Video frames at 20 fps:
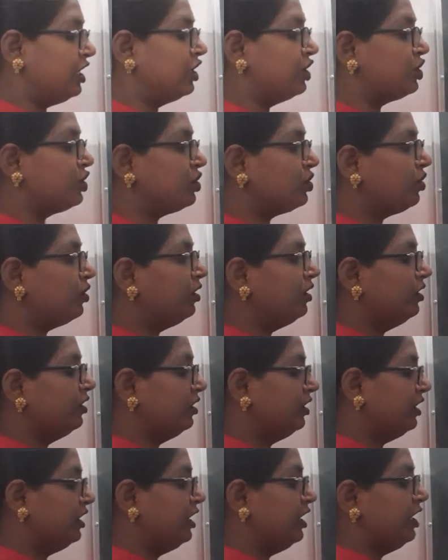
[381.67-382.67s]
So,
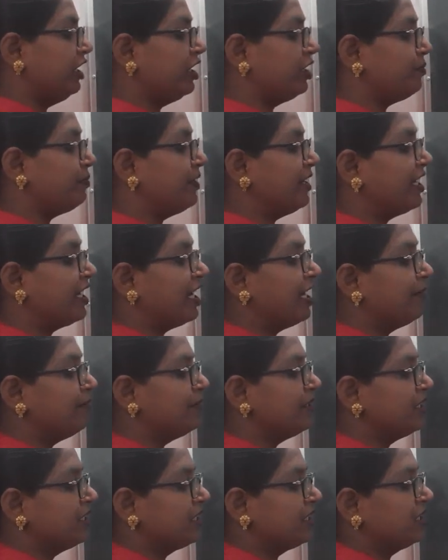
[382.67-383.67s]
it
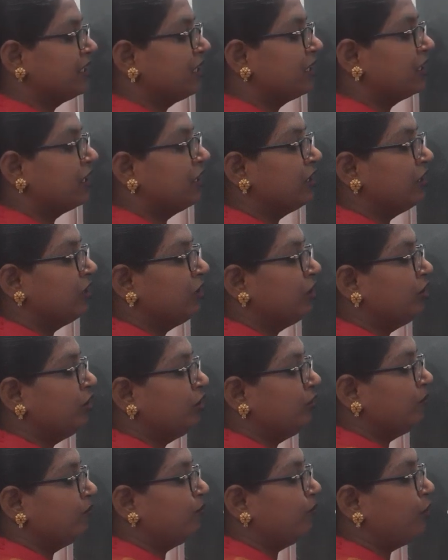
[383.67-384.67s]
becomes
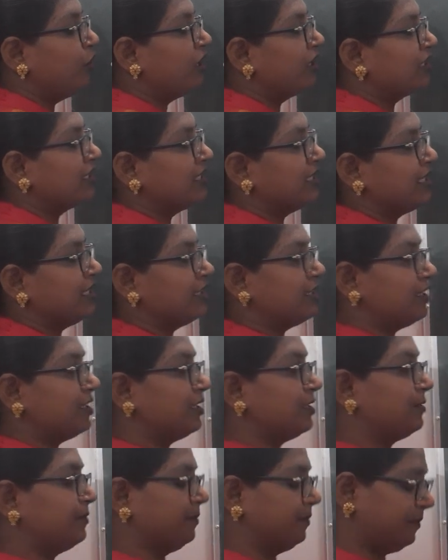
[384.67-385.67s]

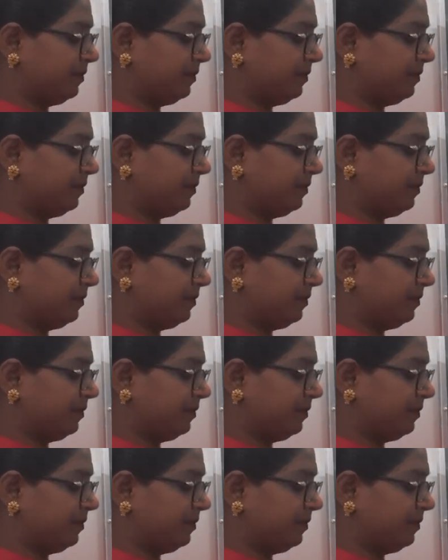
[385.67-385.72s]
boxes.